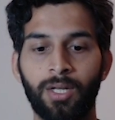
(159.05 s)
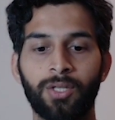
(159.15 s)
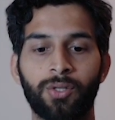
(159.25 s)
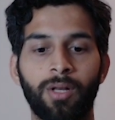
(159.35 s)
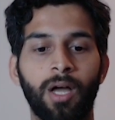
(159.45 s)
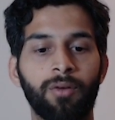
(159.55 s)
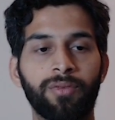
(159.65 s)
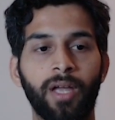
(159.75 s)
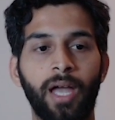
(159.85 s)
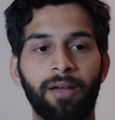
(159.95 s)
So now
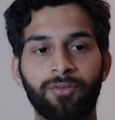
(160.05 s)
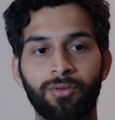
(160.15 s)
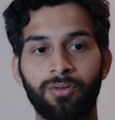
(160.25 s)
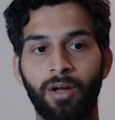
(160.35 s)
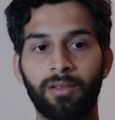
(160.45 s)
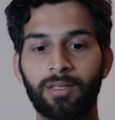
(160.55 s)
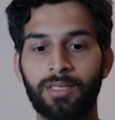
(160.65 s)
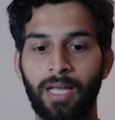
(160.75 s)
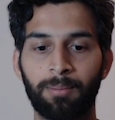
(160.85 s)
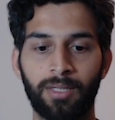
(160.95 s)
if I have to run
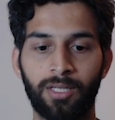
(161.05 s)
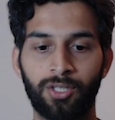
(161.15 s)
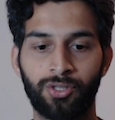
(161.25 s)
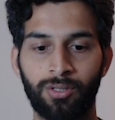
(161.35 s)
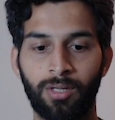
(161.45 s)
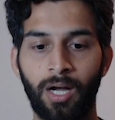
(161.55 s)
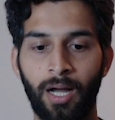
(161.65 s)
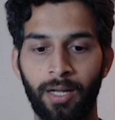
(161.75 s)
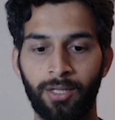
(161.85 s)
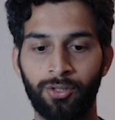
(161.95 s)
this application,
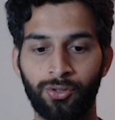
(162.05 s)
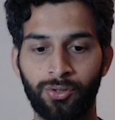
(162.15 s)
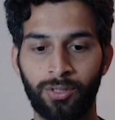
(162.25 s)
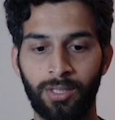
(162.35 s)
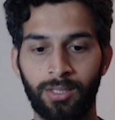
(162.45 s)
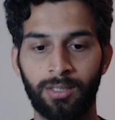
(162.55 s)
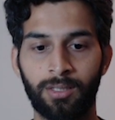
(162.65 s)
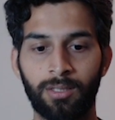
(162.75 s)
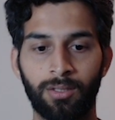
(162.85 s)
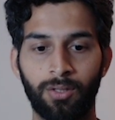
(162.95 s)
I usually
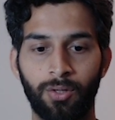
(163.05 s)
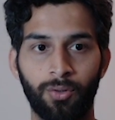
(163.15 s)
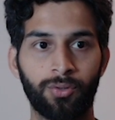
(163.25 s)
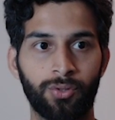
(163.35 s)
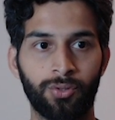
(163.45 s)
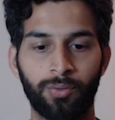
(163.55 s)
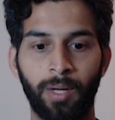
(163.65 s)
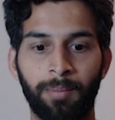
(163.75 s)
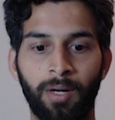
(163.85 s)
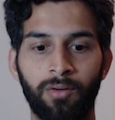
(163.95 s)
go to
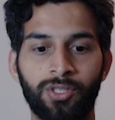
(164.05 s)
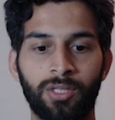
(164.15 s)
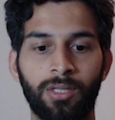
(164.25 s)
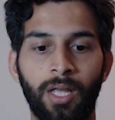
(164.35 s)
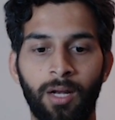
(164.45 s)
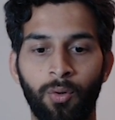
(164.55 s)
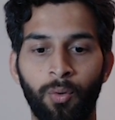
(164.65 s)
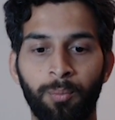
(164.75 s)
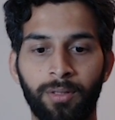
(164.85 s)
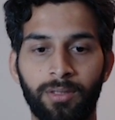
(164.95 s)
my PowerShell and
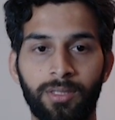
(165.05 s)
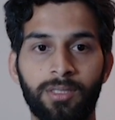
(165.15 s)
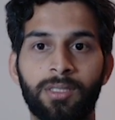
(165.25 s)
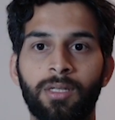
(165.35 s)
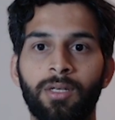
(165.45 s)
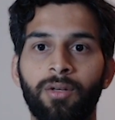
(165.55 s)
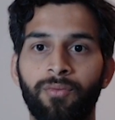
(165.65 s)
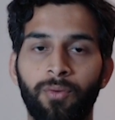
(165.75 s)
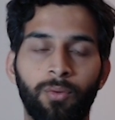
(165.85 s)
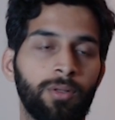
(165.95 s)
open these
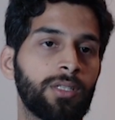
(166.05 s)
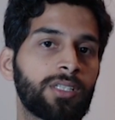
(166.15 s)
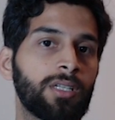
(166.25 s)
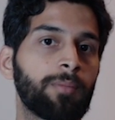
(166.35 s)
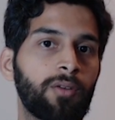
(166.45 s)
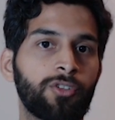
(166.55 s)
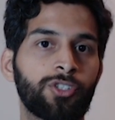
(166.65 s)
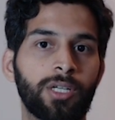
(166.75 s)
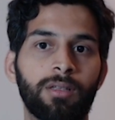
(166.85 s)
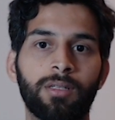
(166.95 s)
folders in
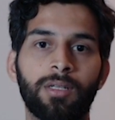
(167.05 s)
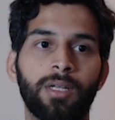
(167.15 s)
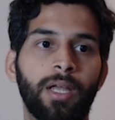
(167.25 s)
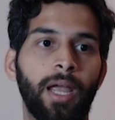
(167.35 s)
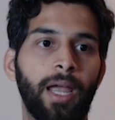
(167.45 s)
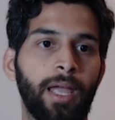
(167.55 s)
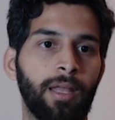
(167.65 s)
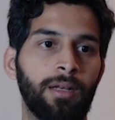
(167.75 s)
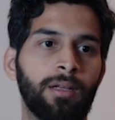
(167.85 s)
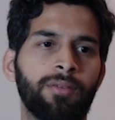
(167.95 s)
PowerShell,
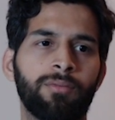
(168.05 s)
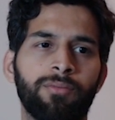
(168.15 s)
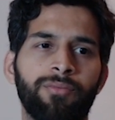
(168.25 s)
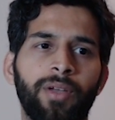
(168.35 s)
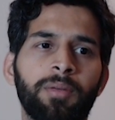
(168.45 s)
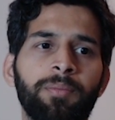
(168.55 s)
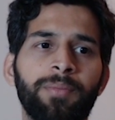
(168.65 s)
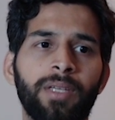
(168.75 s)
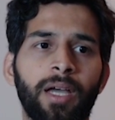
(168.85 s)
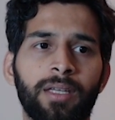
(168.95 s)
and web A
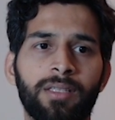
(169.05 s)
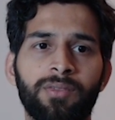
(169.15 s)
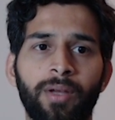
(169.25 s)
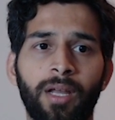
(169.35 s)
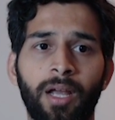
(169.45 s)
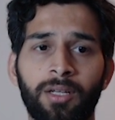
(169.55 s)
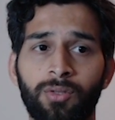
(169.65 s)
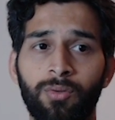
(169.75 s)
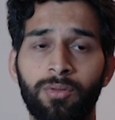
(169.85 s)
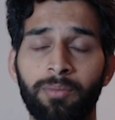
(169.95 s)
P I is where I
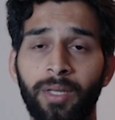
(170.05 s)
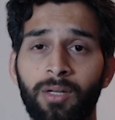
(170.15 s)
don't make